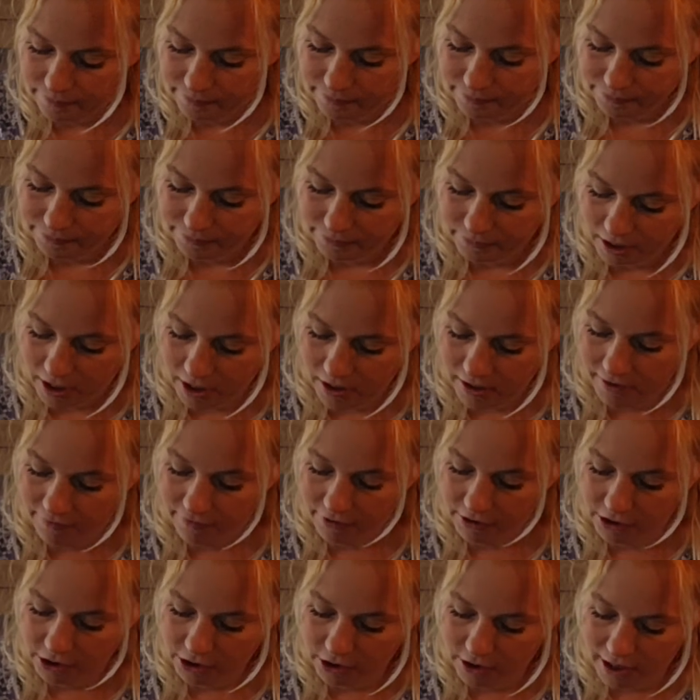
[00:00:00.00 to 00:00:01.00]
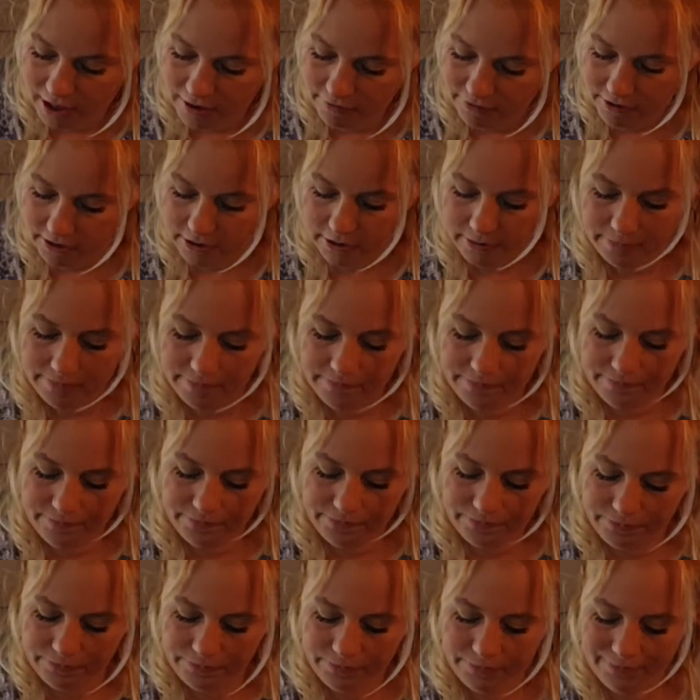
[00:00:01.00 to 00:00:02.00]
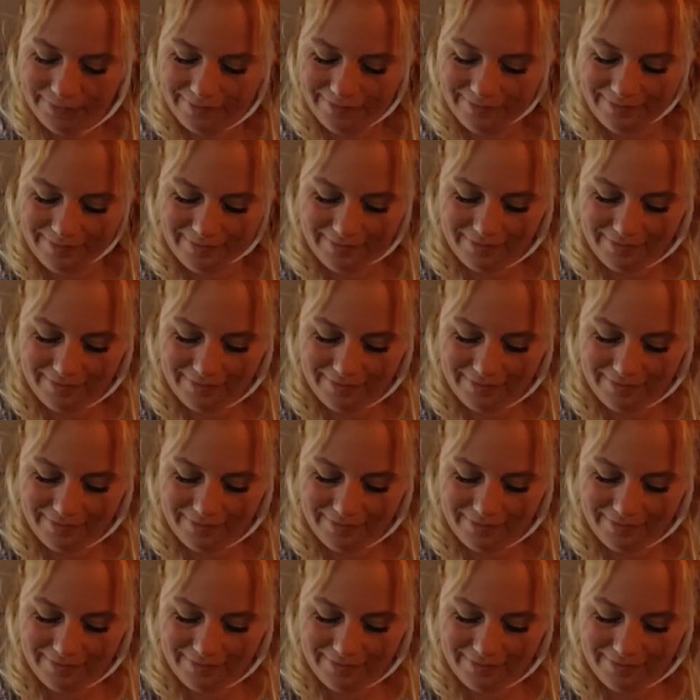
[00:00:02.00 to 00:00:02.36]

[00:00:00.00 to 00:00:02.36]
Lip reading: some protein to their breakfast. So I'm